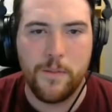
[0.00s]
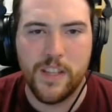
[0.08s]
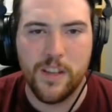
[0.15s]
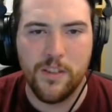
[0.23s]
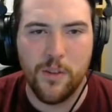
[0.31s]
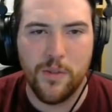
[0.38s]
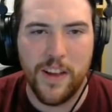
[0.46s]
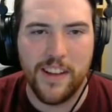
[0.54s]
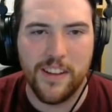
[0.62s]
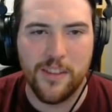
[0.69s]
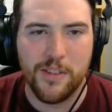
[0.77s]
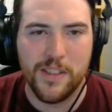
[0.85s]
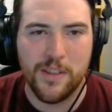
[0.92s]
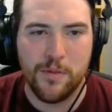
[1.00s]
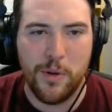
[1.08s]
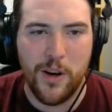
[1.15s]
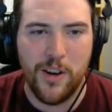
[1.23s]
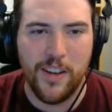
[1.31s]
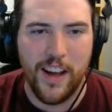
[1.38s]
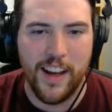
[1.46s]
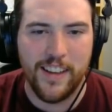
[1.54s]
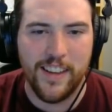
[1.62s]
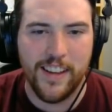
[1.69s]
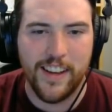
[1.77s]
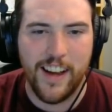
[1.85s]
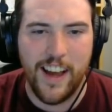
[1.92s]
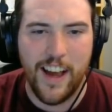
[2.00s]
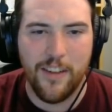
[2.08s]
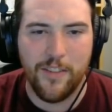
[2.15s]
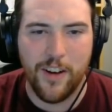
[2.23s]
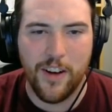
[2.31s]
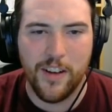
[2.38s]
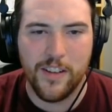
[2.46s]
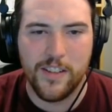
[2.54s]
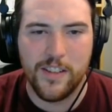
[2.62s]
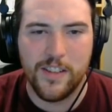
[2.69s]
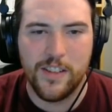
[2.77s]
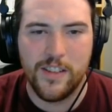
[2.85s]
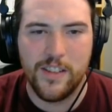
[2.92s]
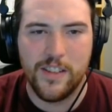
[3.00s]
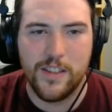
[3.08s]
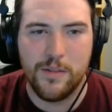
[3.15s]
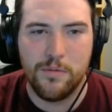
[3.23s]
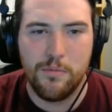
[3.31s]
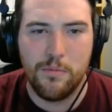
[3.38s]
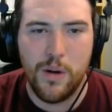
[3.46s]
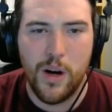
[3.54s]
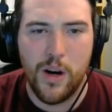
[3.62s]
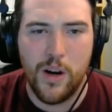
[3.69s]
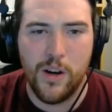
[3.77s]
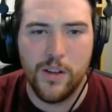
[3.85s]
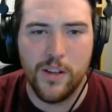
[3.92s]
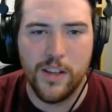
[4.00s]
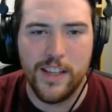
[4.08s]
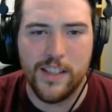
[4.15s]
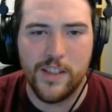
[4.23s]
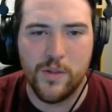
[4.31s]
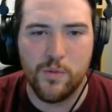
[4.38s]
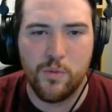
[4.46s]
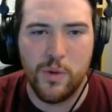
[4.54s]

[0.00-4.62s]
Still no light in the crystal ball. I think I have a smallish